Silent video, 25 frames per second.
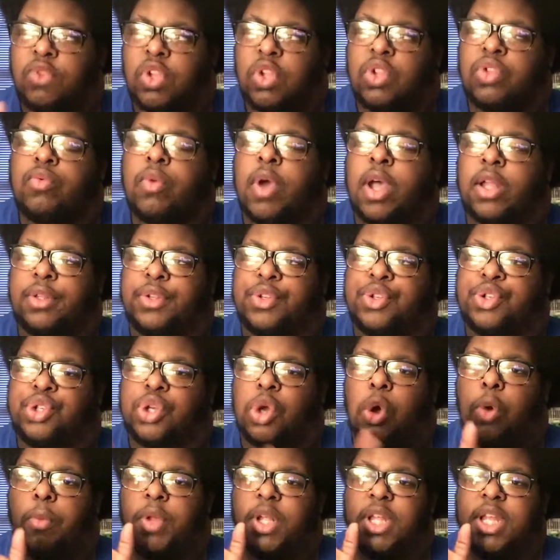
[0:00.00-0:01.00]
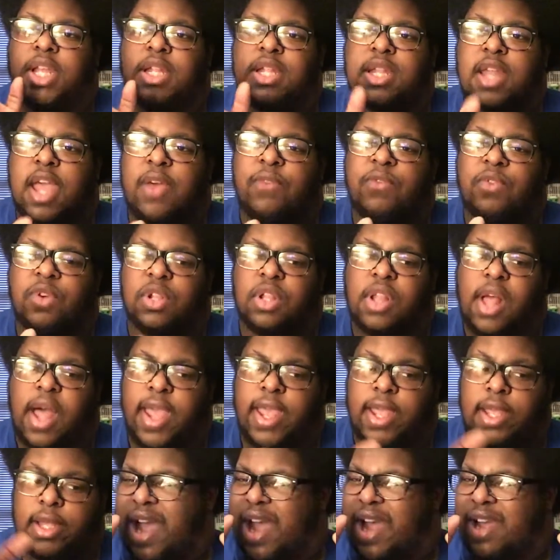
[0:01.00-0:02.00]
throughout the show, but he never
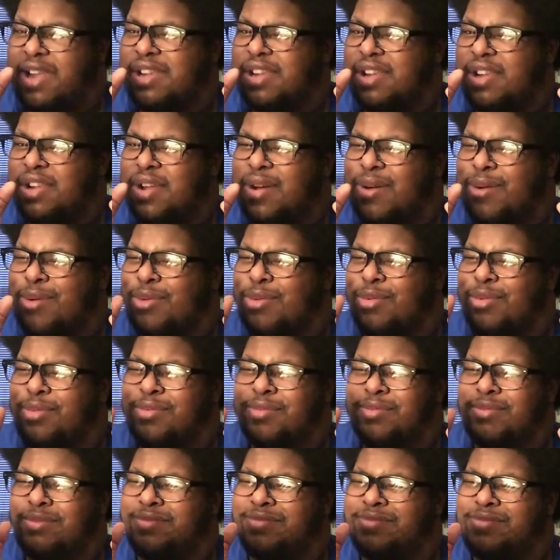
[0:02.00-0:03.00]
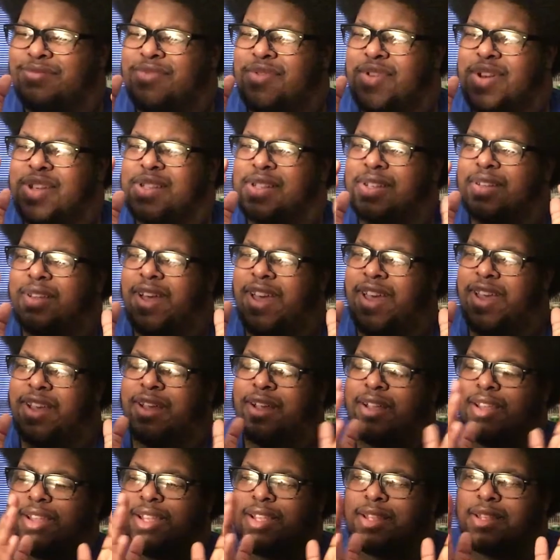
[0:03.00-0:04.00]
like, you know, was like,
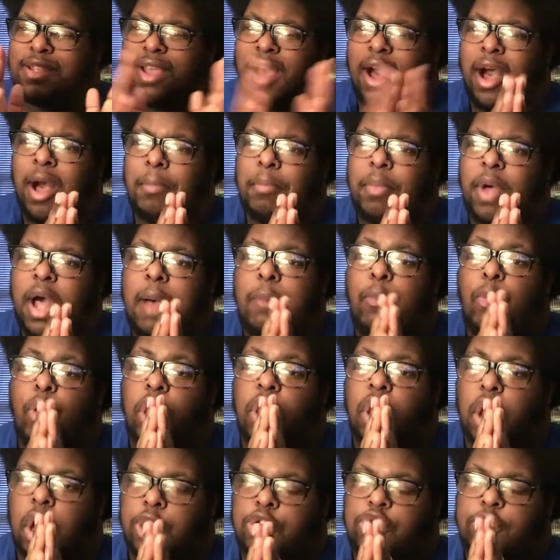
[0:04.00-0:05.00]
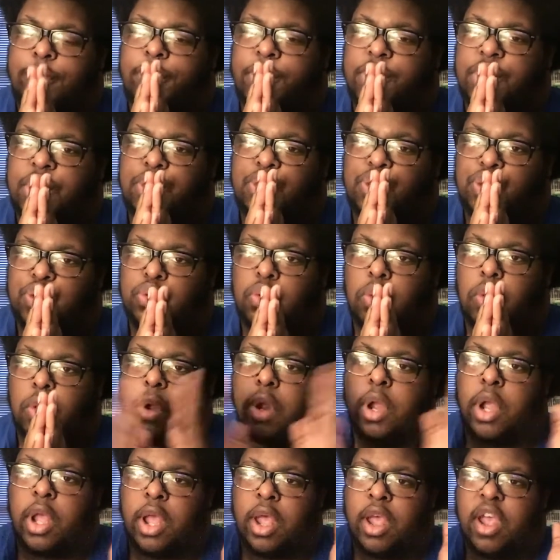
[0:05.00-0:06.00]
yup, I'm 100%
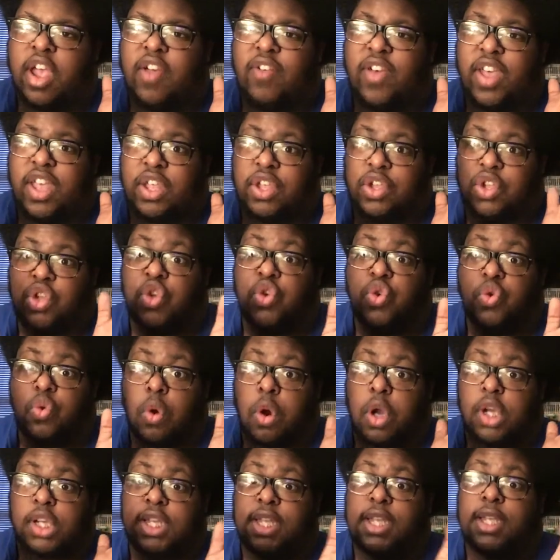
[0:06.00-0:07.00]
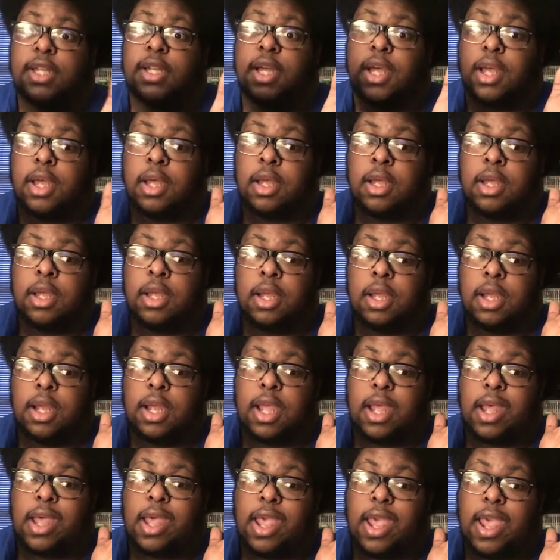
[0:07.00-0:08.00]
sure you are Kita
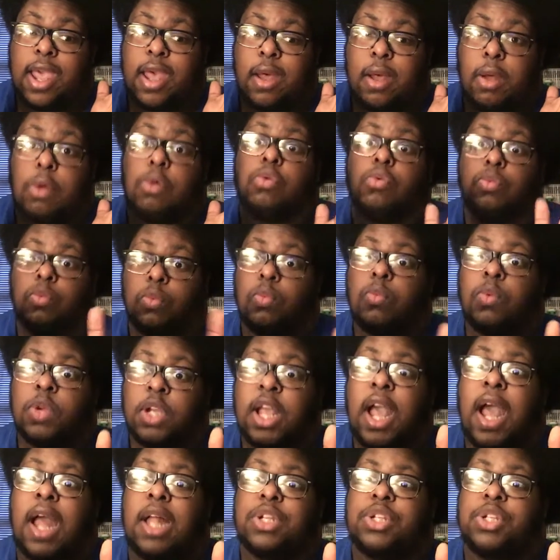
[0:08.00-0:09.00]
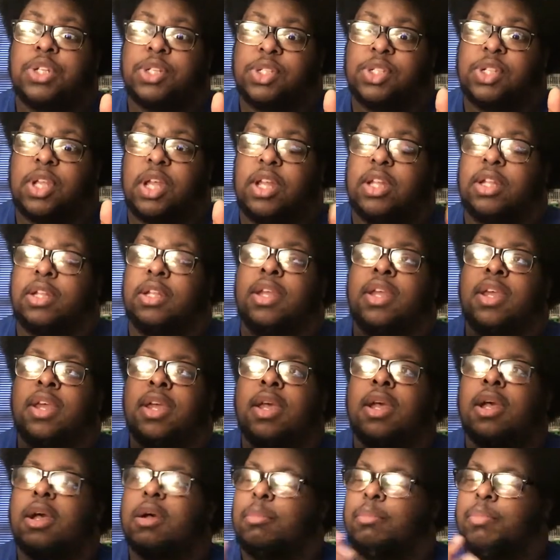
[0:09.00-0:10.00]
and we got you, son.
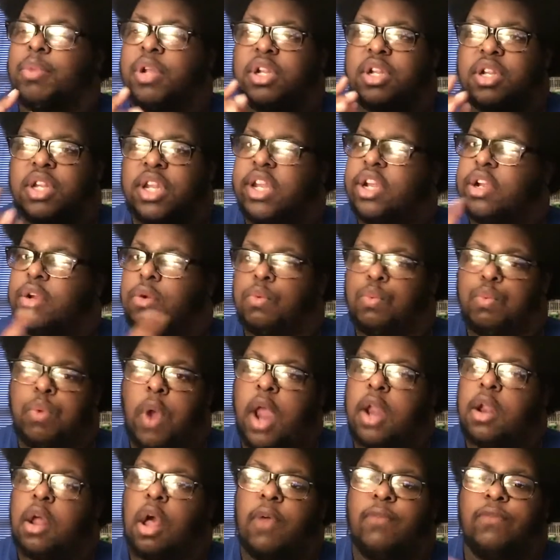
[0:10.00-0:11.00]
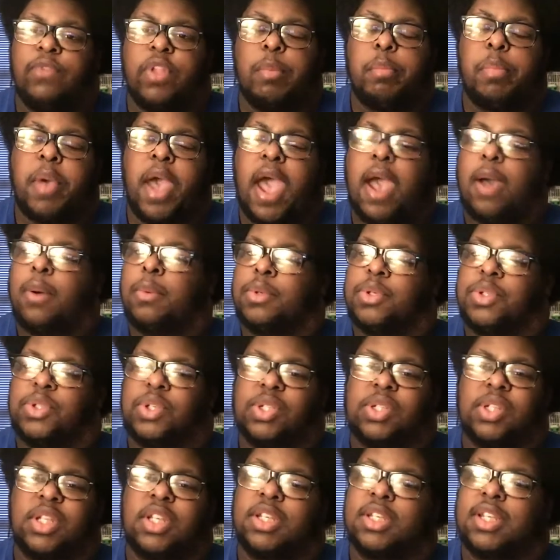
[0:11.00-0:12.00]
But Near right off the bat was
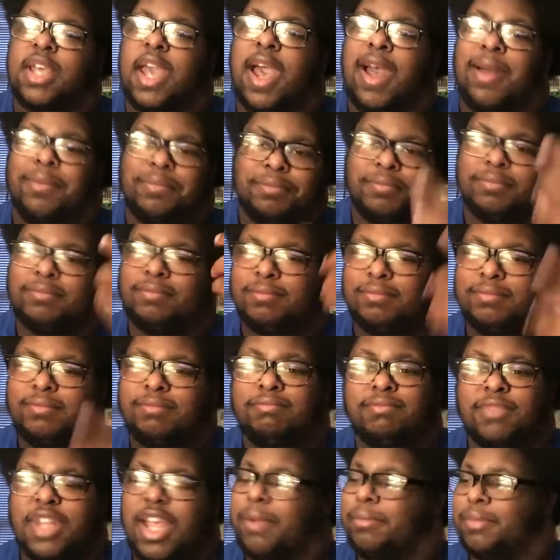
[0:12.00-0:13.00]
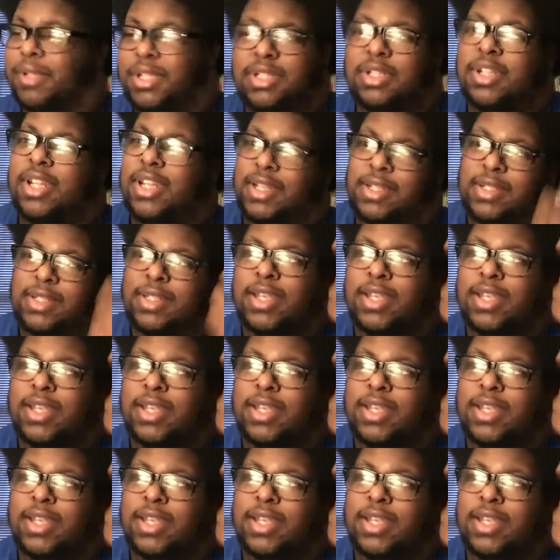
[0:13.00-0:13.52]
just like, yeah, this nigga's